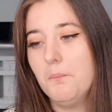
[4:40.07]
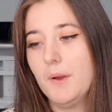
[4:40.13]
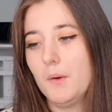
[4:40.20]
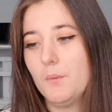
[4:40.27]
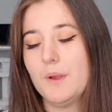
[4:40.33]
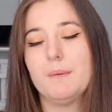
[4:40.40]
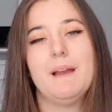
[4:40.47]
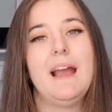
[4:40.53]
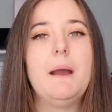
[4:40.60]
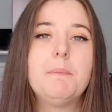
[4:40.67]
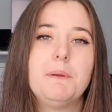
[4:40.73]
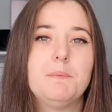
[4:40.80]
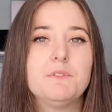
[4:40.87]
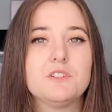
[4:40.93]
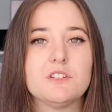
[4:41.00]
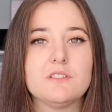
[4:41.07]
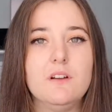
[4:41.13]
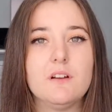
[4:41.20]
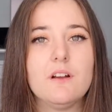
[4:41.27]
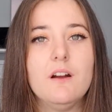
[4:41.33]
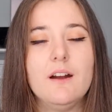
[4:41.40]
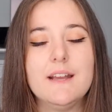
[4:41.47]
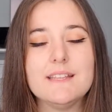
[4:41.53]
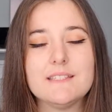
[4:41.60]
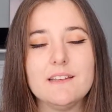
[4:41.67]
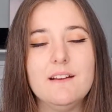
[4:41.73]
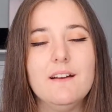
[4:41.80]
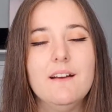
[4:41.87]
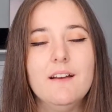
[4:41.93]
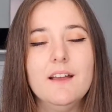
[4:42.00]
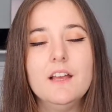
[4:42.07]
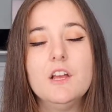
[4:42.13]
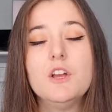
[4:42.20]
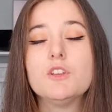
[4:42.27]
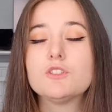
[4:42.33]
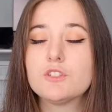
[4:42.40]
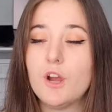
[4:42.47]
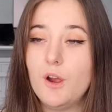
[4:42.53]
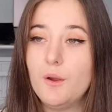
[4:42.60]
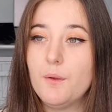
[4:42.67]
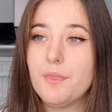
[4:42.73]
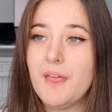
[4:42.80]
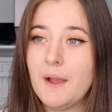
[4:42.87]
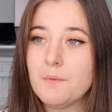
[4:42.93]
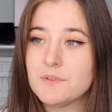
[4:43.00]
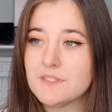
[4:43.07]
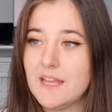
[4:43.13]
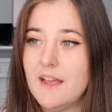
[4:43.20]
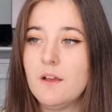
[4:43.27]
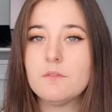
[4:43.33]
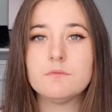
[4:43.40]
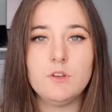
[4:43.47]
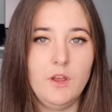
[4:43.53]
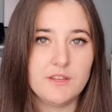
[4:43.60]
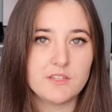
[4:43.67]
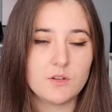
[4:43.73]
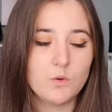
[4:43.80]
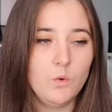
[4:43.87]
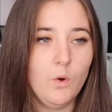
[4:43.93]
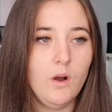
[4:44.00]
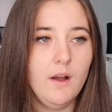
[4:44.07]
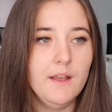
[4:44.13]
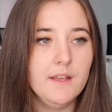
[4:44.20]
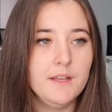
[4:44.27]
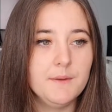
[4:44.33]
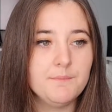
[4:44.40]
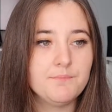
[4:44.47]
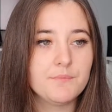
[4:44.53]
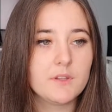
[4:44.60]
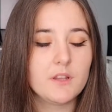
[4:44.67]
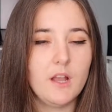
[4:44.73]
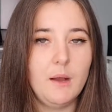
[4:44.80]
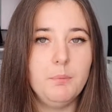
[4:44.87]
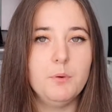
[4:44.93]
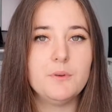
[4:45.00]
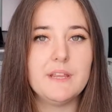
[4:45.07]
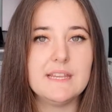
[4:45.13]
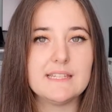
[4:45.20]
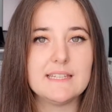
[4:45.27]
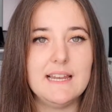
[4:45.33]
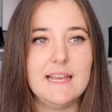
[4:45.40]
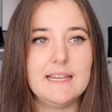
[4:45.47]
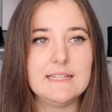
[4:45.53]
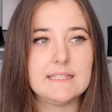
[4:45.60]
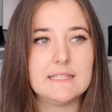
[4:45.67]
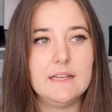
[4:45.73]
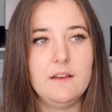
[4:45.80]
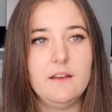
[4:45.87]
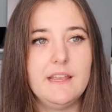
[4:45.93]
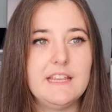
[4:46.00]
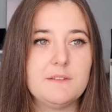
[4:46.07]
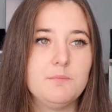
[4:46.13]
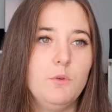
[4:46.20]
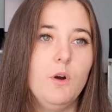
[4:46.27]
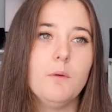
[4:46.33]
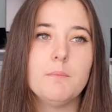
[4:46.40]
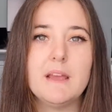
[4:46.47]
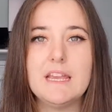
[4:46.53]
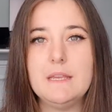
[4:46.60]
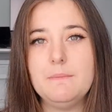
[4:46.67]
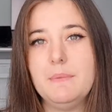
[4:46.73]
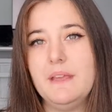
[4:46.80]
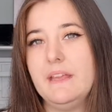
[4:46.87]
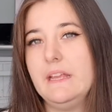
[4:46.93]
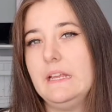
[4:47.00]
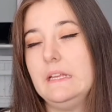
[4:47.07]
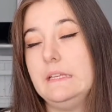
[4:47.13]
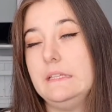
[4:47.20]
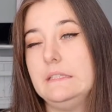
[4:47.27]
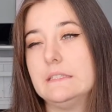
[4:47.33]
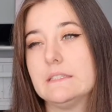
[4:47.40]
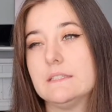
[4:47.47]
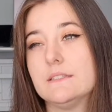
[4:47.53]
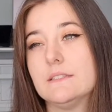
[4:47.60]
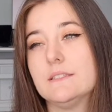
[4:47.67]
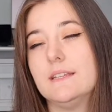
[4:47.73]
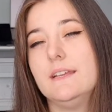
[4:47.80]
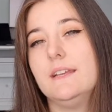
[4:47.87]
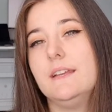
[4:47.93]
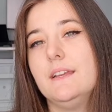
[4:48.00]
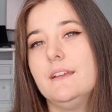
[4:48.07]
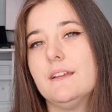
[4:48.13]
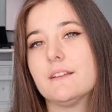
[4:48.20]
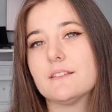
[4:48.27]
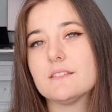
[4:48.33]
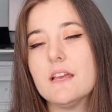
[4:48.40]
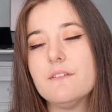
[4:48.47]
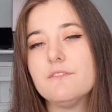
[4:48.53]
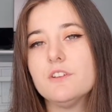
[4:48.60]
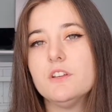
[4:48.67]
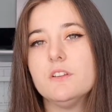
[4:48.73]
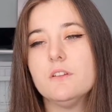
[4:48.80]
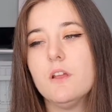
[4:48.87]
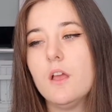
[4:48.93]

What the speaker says: We were happy with just our Kyzer. So that was that, nice and quiet. A couple years later, he's maybe 6, 7.